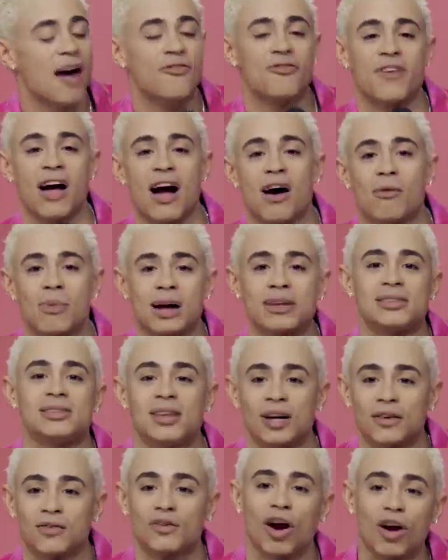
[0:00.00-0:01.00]
I found
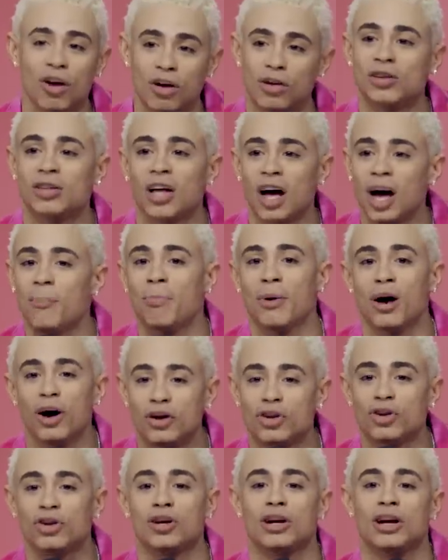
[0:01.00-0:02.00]
myself curled up
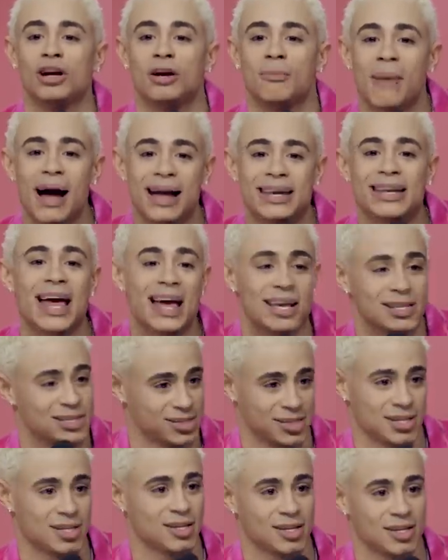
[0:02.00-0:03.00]
under my
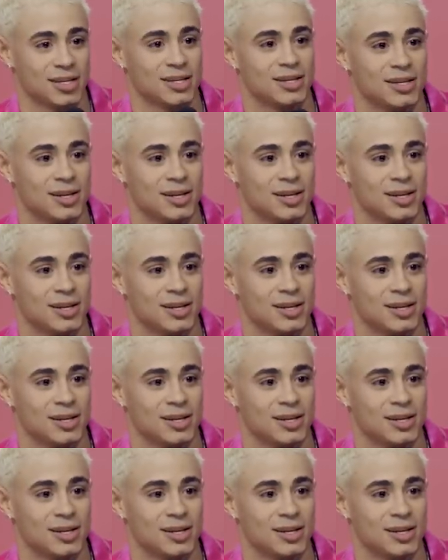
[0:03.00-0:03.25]
desk